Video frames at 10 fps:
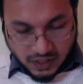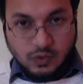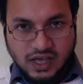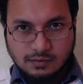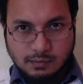
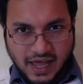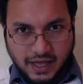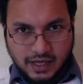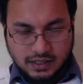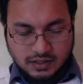then we had a
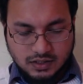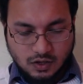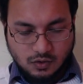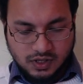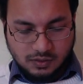blank.
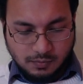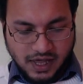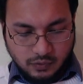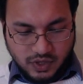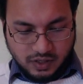So in the
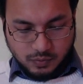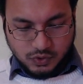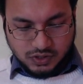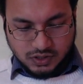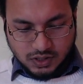blank we can
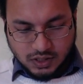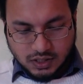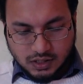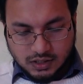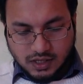put
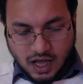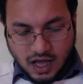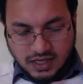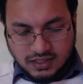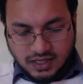the
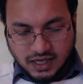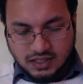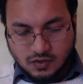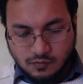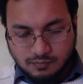high
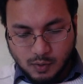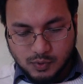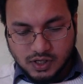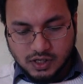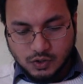sales of
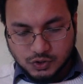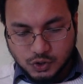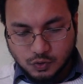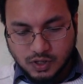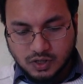popular
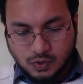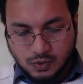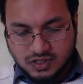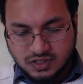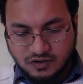consumer
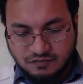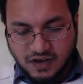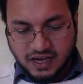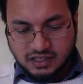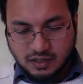goods
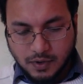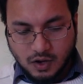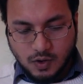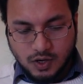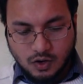reflect the
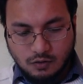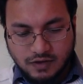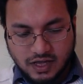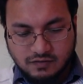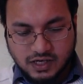power
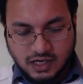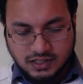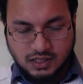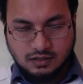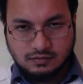of
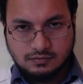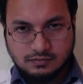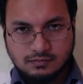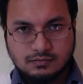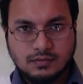advertising.
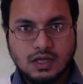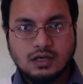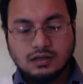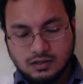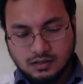
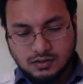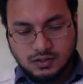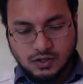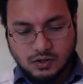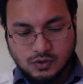
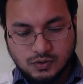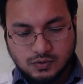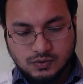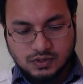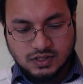
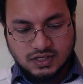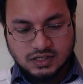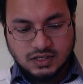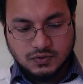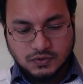So the
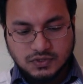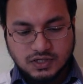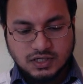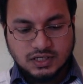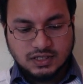sentence would
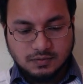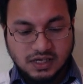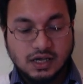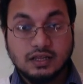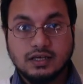read
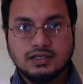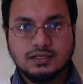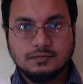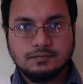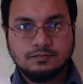something like
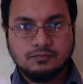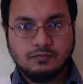this.